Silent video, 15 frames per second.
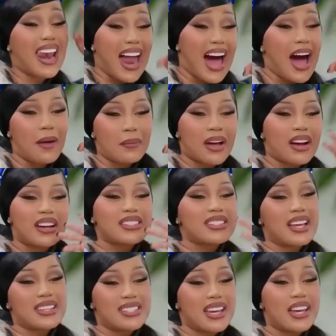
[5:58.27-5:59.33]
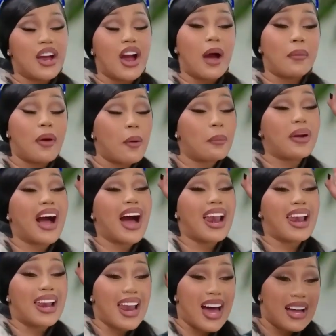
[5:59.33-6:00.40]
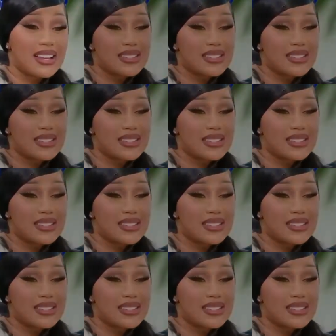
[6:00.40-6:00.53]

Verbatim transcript: and she gets the hate for still not leaving